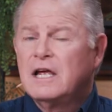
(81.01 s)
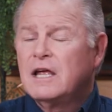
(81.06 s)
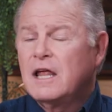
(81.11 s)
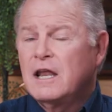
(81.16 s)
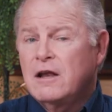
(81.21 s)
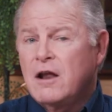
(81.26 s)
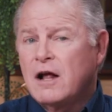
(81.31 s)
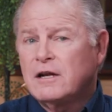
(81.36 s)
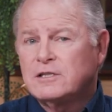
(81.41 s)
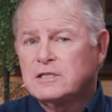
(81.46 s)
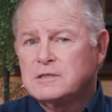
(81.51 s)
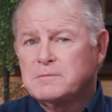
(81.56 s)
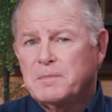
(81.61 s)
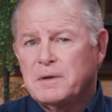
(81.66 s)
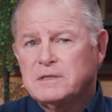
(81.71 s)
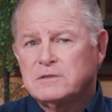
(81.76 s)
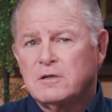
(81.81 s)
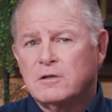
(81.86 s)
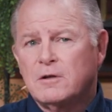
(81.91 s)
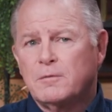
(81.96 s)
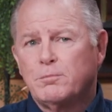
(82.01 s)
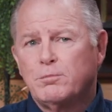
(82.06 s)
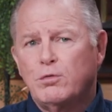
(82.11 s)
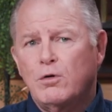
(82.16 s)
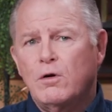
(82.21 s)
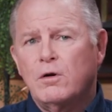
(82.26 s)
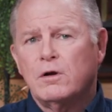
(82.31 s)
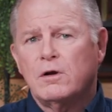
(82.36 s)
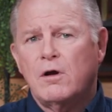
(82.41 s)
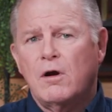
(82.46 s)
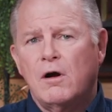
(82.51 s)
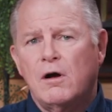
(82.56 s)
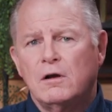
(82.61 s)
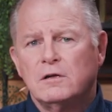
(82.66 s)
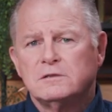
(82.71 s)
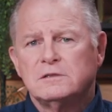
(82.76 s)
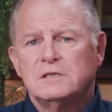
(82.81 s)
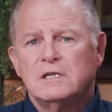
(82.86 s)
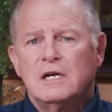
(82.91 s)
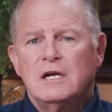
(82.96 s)
not just based on the
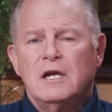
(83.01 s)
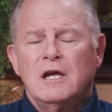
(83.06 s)
protocols,